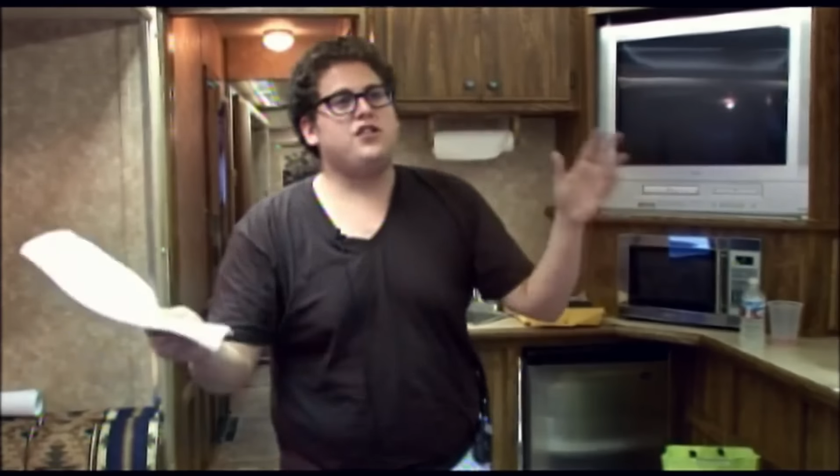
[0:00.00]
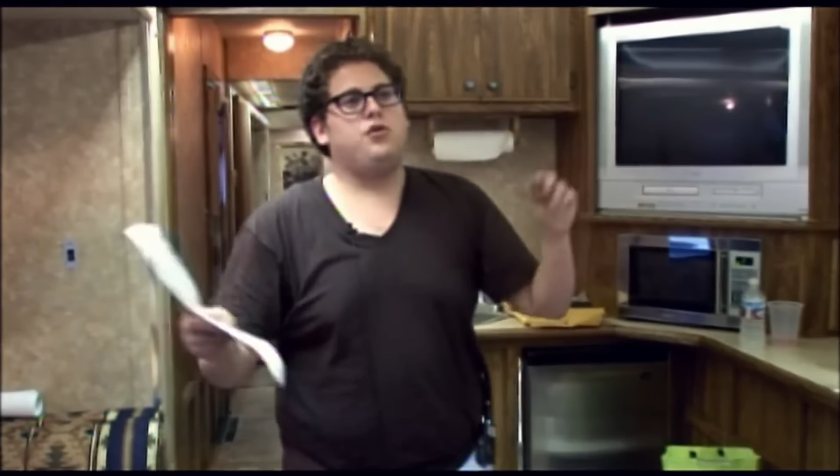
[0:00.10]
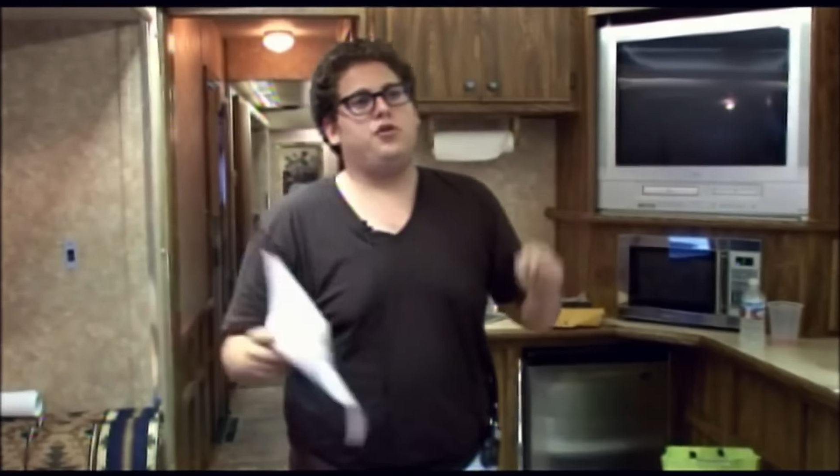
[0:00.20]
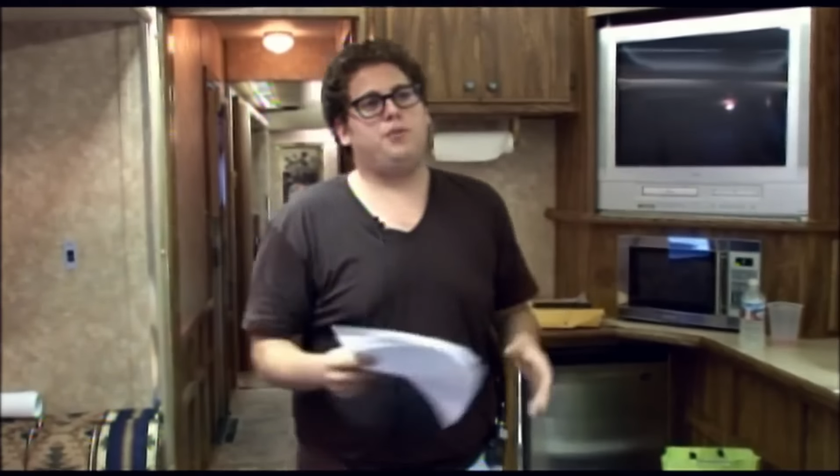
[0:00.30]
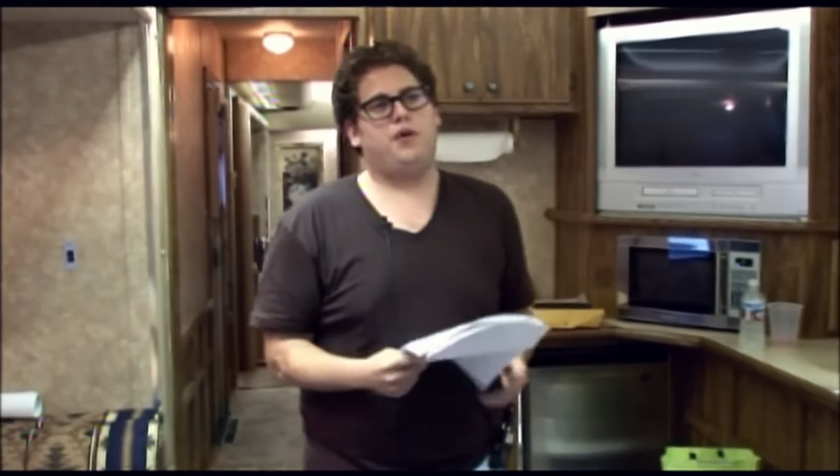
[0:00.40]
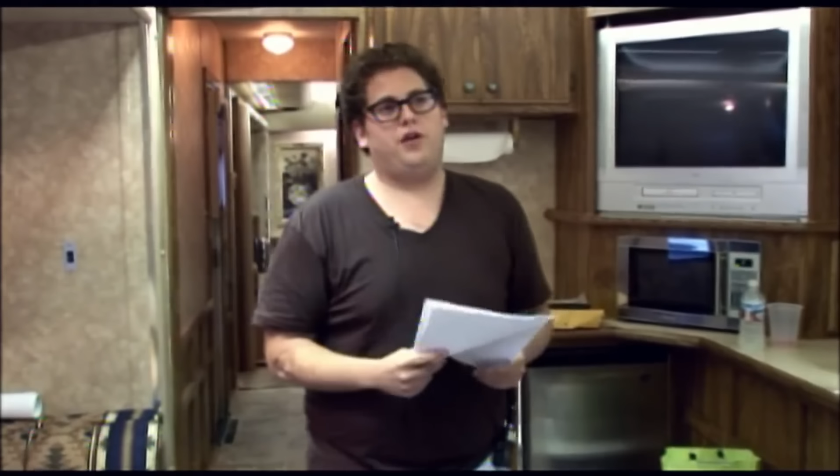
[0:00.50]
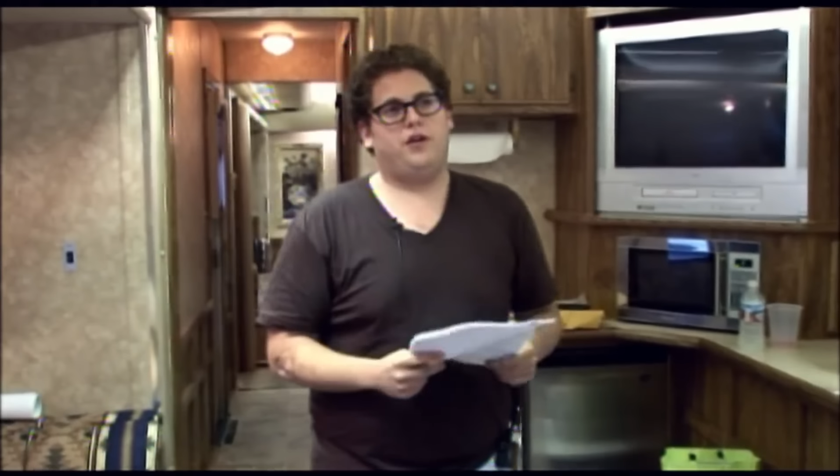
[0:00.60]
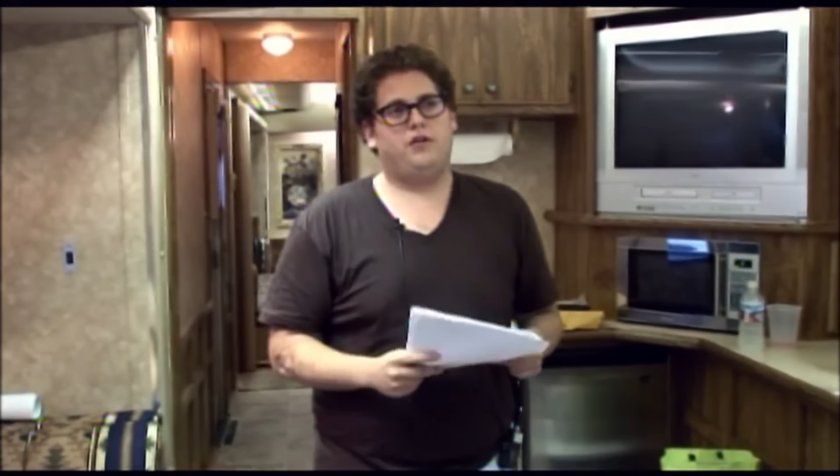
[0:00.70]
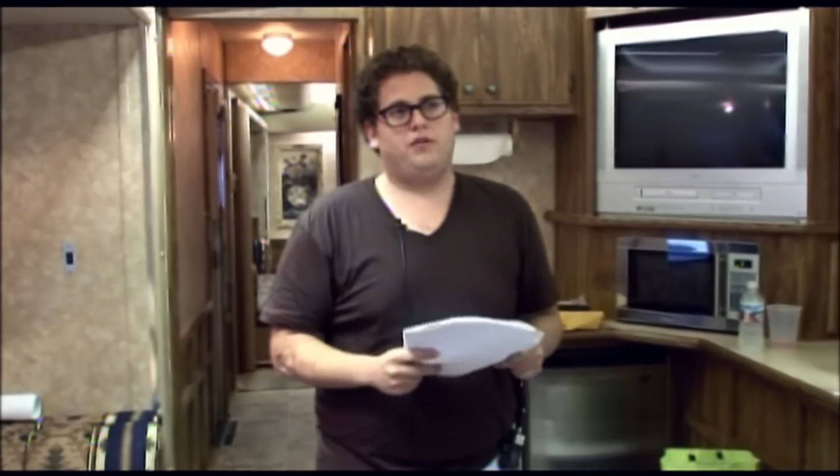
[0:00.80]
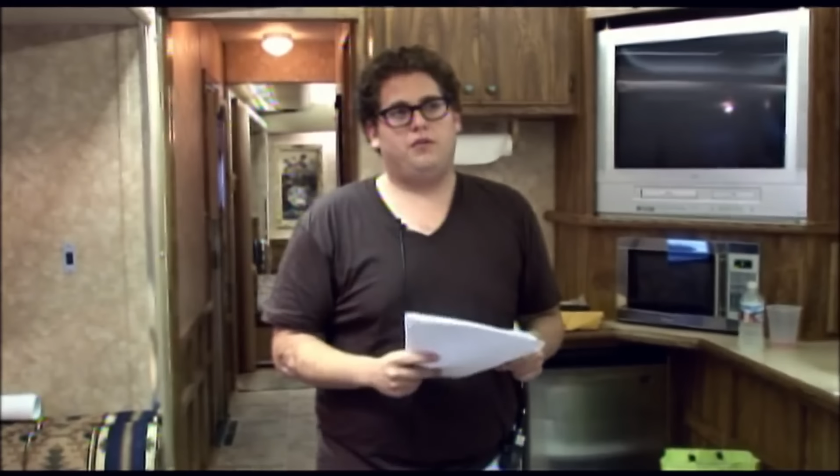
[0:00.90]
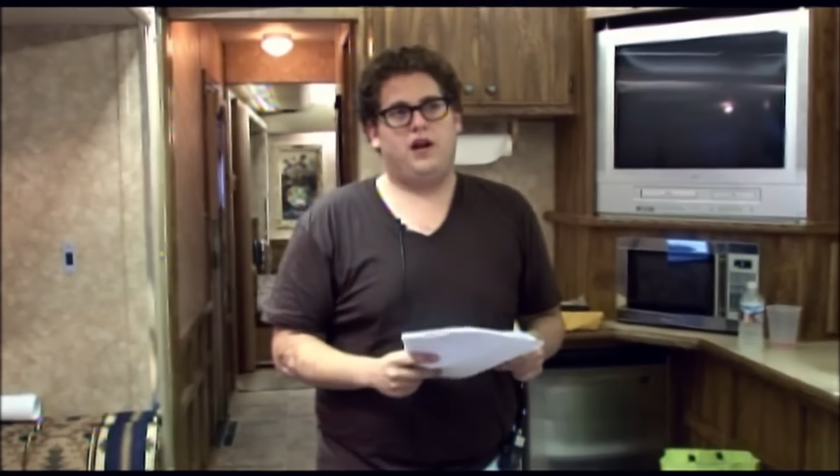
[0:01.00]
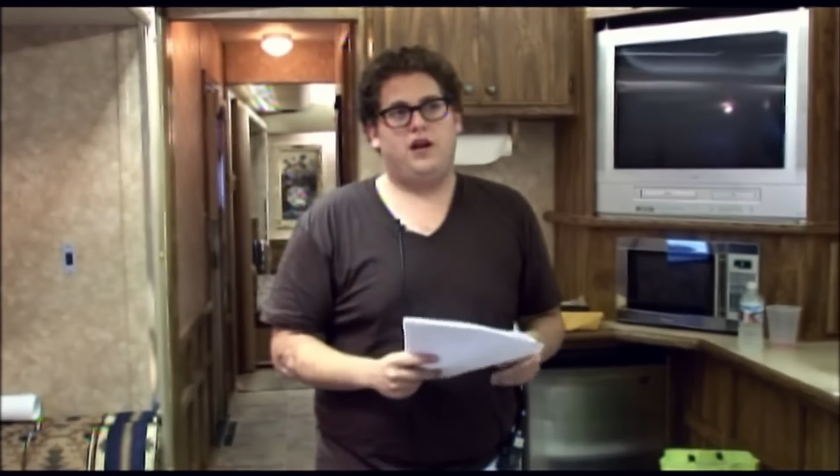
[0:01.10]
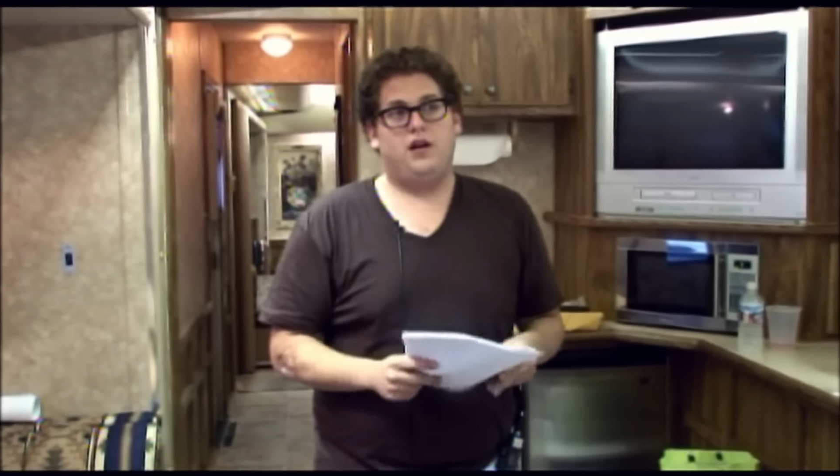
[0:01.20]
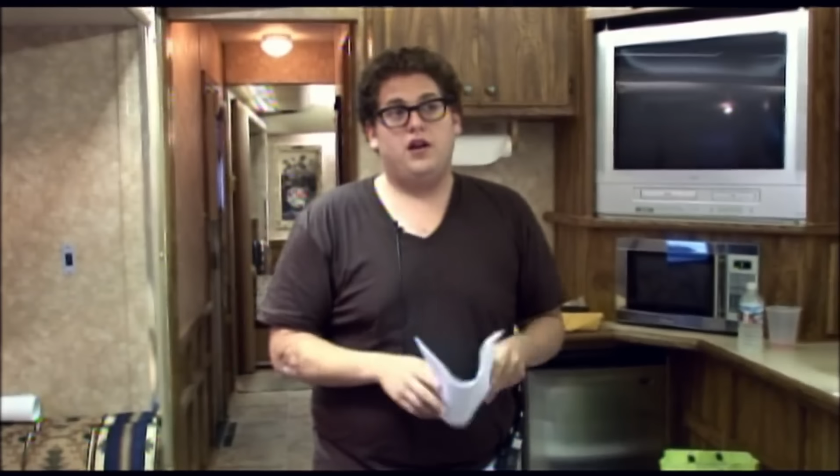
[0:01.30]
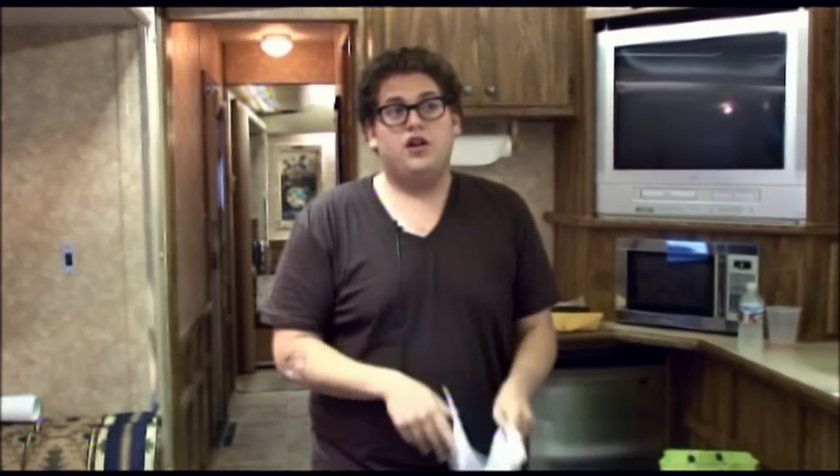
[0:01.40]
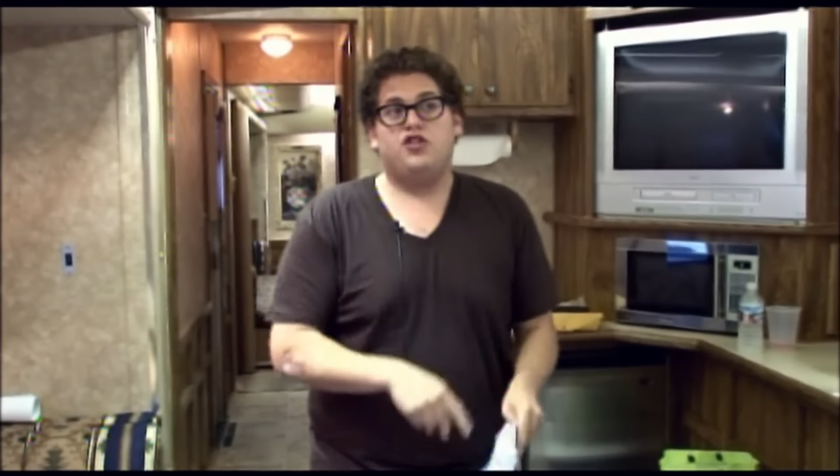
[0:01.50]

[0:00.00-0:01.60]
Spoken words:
has an older brother, right?